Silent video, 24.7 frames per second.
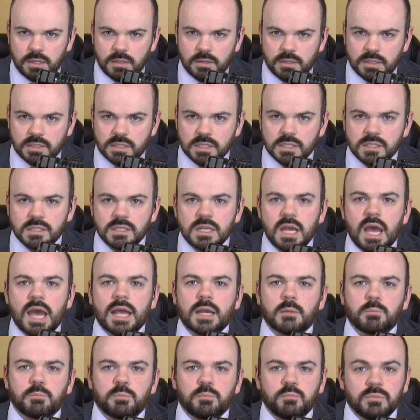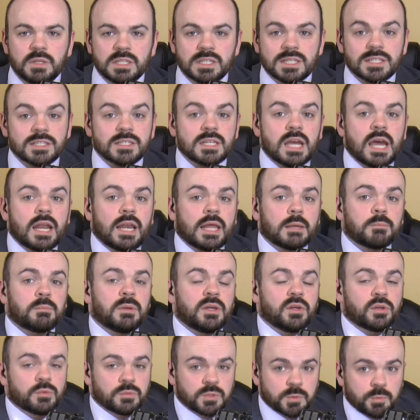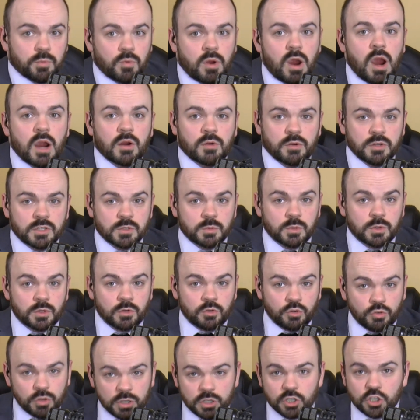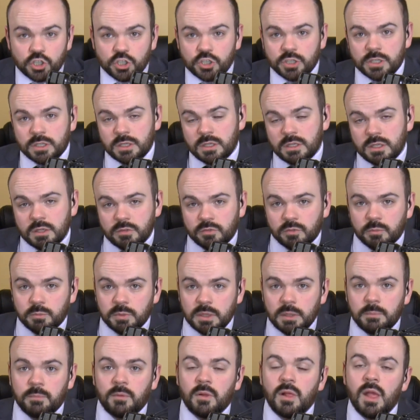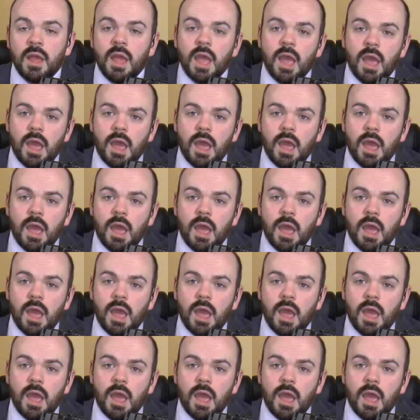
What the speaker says: This is not like Pilgrim's Progress, where Christian and different people